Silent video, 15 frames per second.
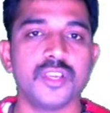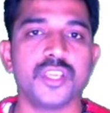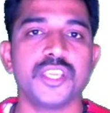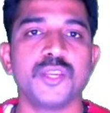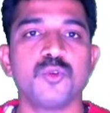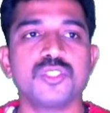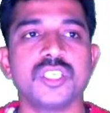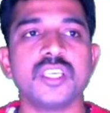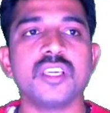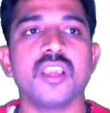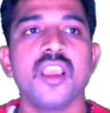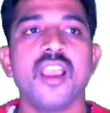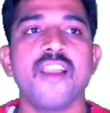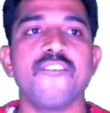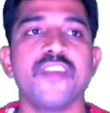
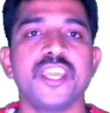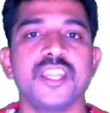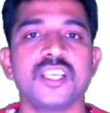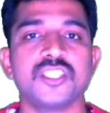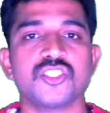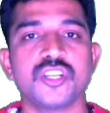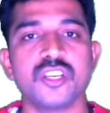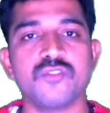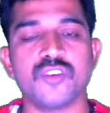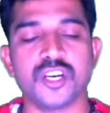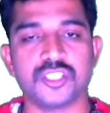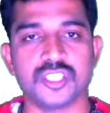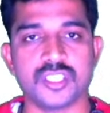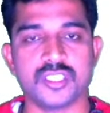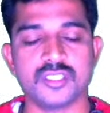using various string
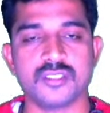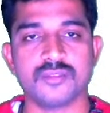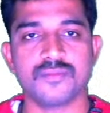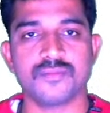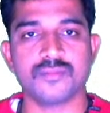functions.